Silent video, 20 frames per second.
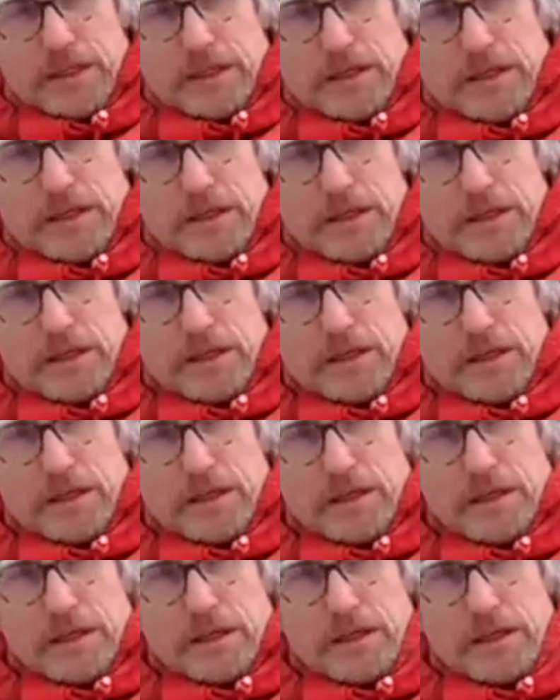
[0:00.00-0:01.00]

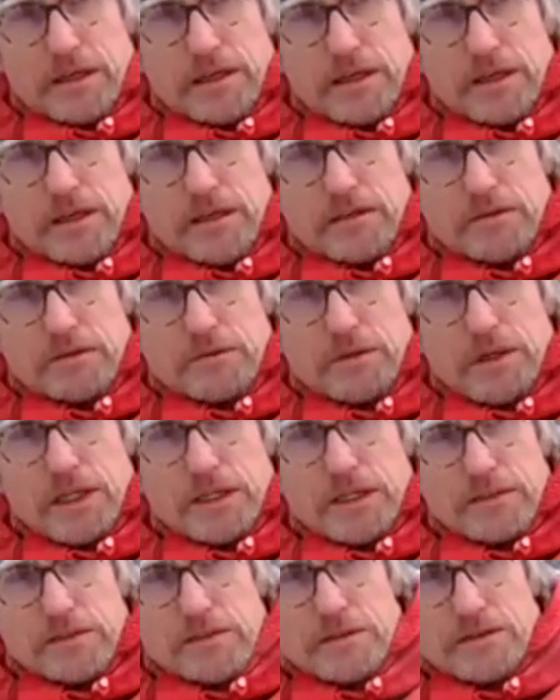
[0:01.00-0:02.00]
uh,
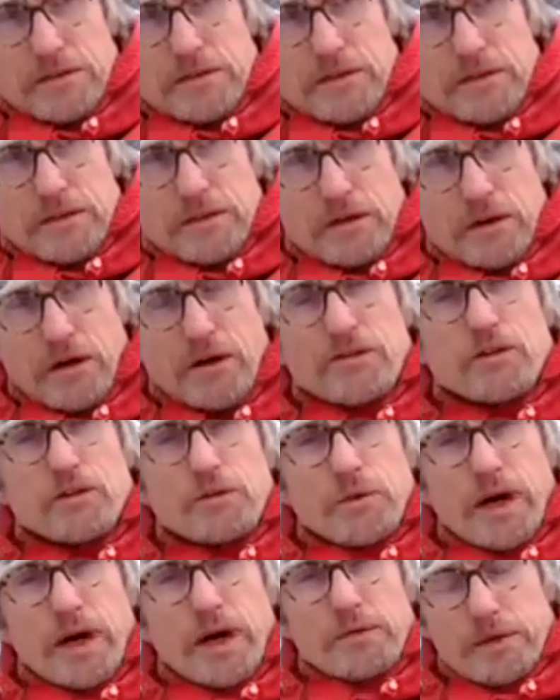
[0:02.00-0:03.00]
well, of the
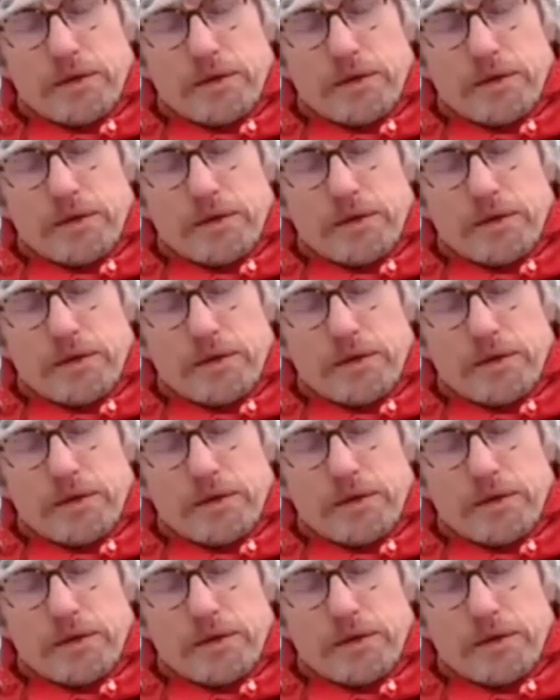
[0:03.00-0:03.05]
way